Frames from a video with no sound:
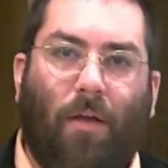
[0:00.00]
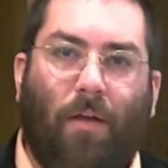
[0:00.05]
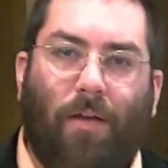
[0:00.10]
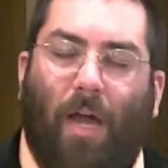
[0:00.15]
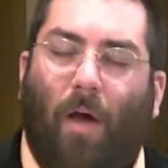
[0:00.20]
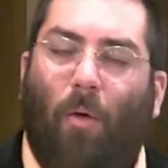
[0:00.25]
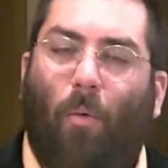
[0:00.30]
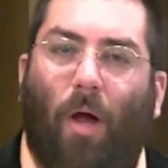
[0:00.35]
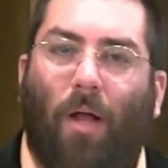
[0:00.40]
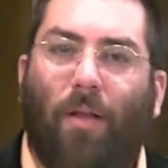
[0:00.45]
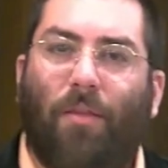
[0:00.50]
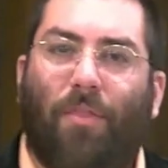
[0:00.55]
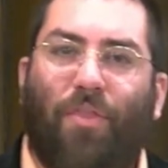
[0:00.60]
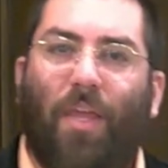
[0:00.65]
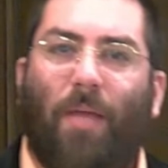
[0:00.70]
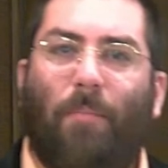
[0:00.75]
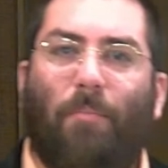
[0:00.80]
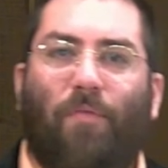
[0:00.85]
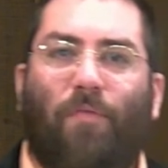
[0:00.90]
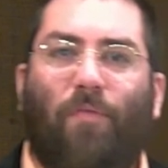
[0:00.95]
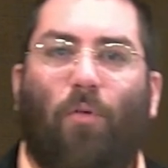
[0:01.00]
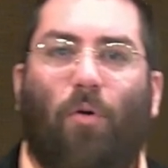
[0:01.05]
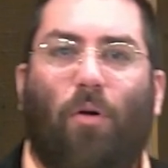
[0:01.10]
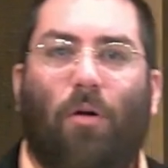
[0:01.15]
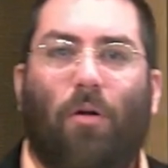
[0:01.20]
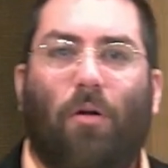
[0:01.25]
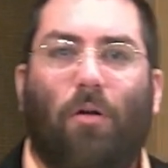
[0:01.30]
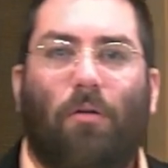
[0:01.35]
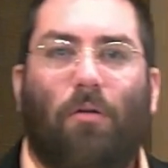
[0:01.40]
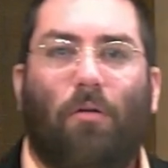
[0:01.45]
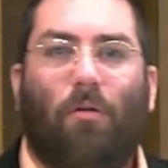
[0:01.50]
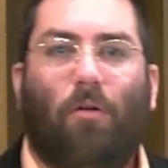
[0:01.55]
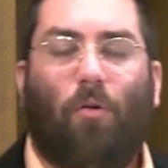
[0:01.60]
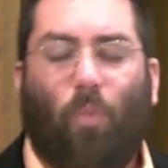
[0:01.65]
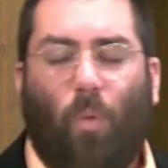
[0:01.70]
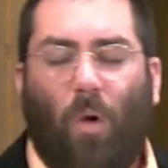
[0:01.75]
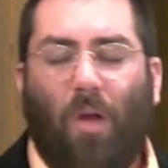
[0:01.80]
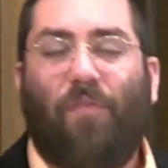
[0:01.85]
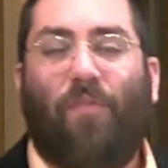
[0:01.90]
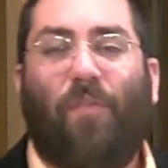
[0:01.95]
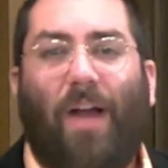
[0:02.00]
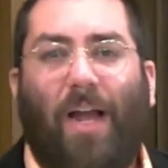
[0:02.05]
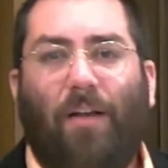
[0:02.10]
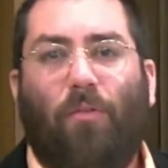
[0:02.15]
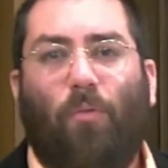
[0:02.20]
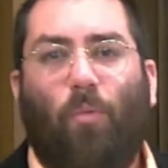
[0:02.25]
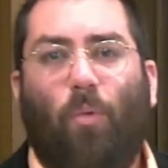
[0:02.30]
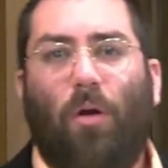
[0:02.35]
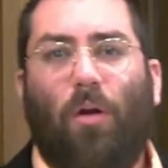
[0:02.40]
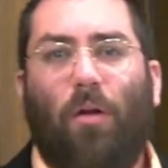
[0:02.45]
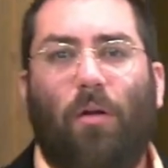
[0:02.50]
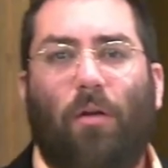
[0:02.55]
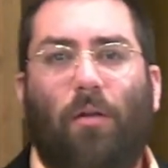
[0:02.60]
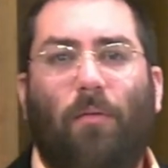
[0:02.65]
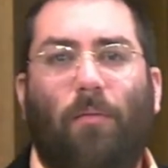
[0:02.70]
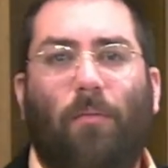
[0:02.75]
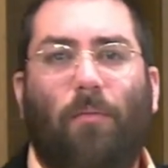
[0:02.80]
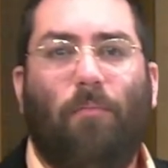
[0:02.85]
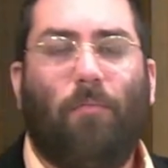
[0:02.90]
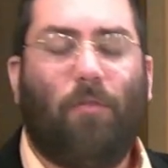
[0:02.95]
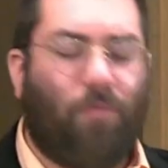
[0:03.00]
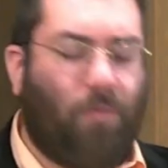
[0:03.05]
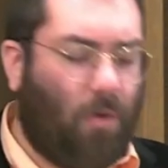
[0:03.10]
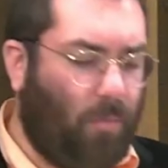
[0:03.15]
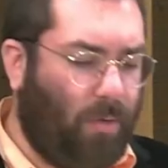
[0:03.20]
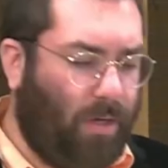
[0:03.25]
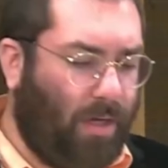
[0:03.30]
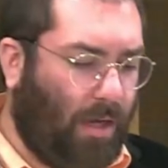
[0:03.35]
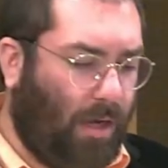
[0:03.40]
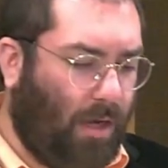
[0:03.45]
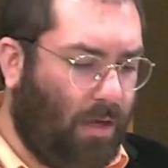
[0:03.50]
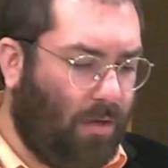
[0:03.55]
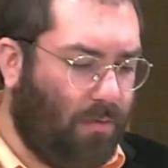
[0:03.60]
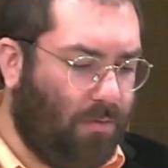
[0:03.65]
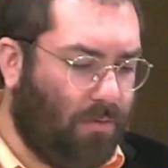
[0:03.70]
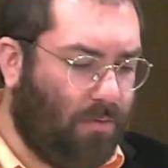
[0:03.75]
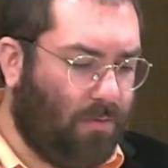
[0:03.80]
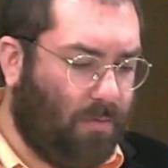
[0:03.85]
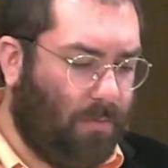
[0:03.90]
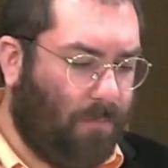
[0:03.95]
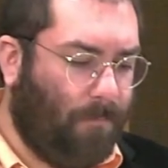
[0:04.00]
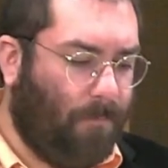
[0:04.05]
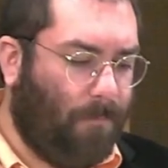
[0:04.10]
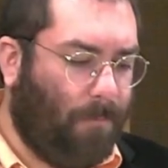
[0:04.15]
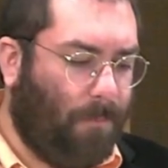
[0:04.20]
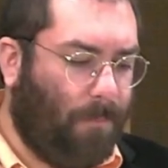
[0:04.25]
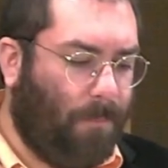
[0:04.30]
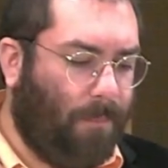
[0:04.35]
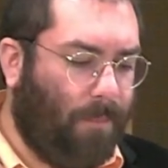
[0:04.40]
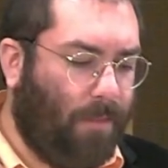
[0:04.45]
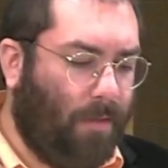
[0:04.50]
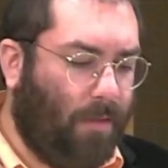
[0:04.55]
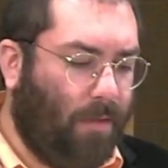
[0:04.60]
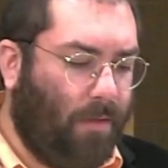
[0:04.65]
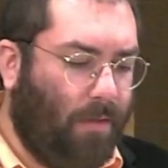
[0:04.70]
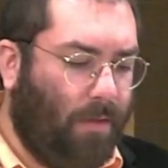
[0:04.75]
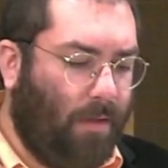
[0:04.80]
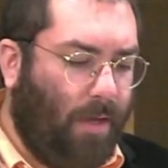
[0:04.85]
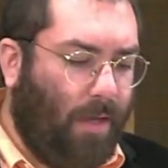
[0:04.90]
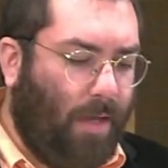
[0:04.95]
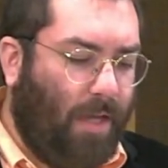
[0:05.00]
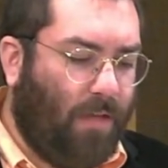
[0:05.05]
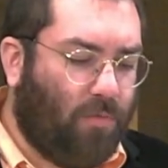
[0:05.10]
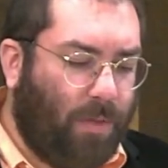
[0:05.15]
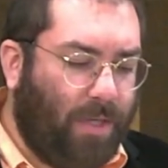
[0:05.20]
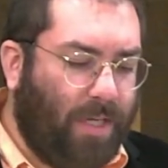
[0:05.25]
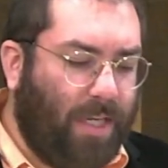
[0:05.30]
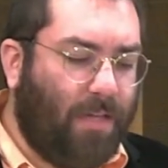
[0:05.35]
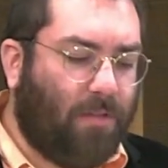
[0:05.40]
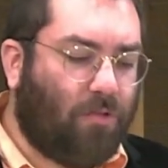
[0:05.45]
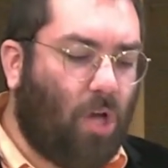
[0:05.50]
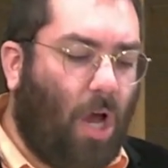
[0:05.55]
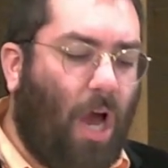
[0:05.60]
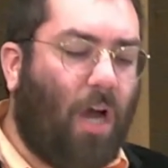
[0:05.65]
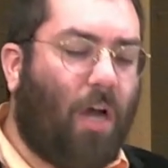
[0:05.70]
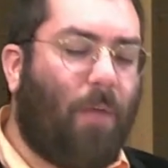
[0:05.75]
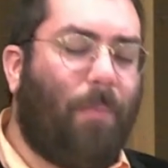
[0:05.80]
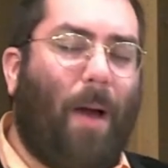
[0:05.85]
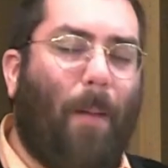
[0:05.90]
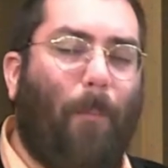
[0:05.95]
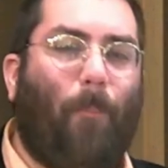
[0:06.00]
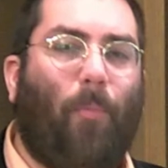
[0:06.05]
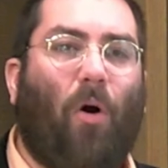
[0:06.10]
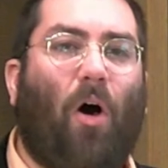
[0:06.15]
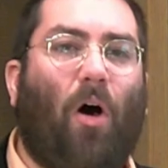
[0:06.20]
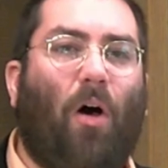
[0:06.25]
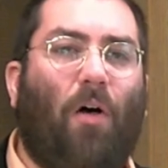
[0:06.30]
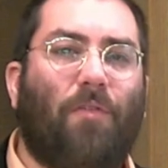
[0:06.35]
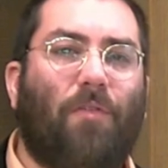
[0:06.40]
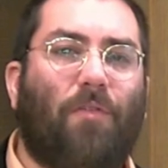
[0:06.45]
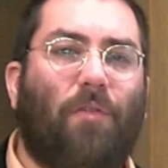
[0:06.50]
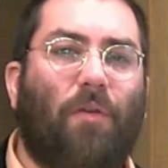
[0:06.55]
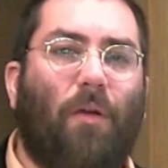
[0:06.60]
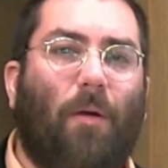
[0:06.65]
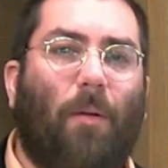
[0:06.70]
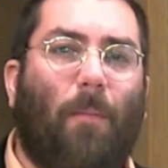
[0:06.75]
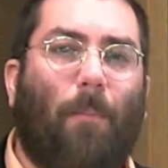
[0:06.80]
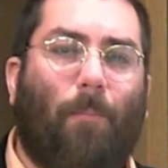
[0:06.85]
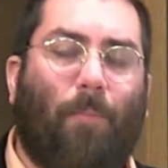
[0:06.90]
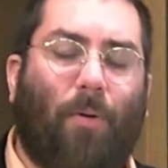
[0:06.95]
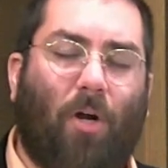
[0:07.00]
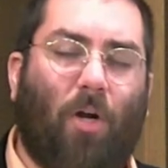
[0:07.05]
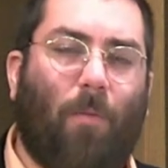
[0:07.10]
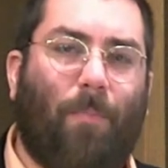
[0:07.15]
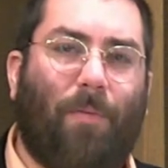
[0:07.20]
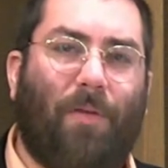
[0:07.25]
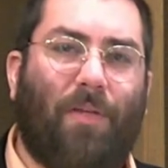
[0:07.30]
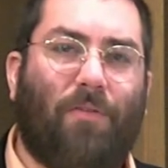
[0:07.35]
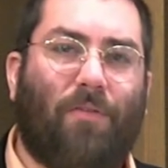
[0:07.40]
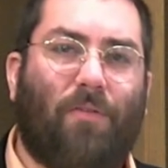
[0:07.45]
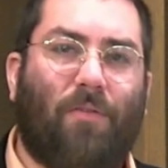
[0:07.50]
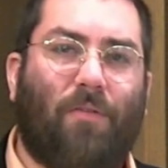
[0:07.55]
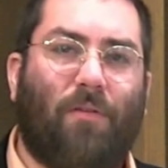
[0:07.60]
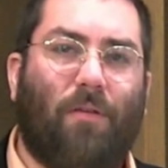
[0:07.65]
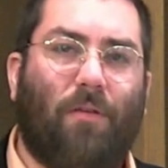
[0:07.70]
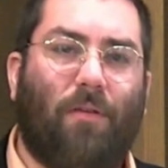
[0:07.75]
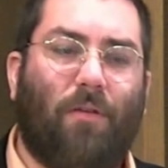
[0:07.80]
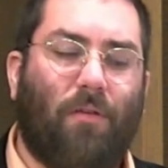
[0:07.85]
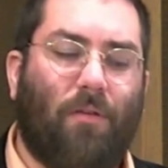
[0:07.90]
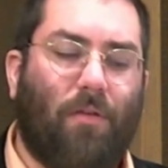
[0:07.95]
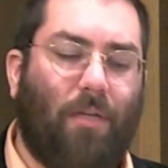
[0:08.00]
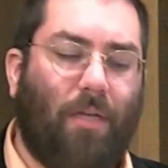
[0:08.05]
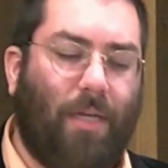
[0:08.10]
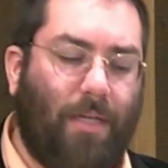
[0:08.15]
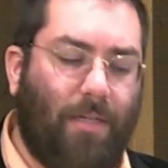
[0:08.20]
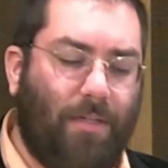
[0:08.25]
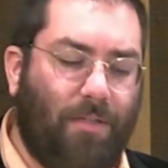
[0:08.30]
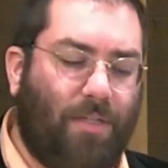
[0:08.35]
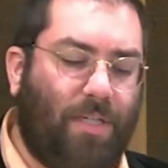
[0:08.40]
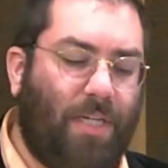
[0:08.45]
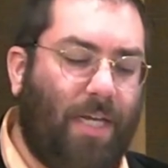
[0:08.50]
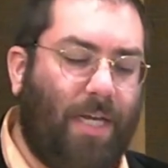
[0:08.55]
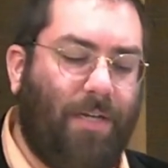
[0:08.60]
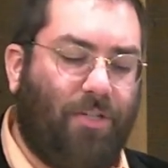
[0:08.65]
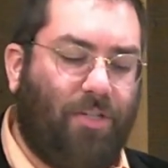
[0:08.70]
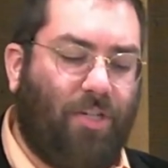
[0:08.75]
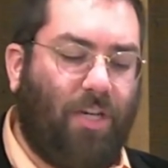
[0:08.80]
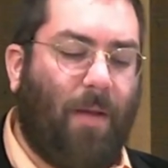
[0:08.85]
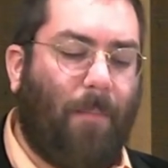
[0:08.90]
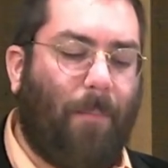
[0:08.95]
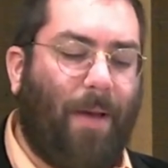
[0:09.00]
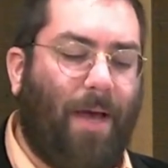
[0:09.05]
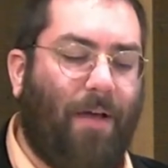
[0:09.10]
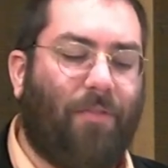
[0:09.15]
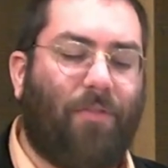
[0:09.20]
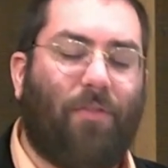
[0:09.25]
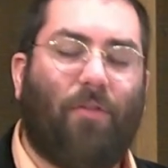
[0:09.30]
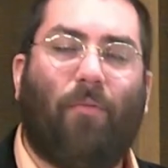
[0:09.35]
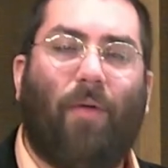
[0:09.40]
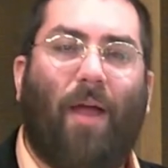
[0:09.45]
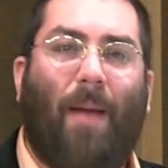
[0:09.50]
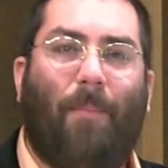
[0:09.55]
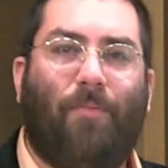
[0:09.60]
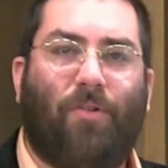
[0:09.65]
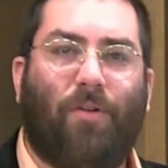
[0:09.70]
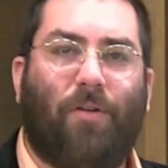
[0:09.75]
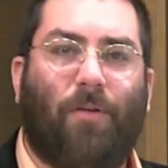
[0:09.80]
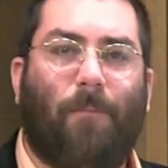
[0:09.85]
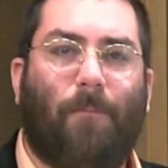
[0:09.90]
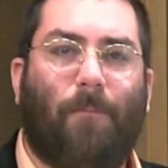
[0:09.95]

Now, one thing before, or one final word before we close, is we need to talk about Paul's purpose in teaching about the rapture.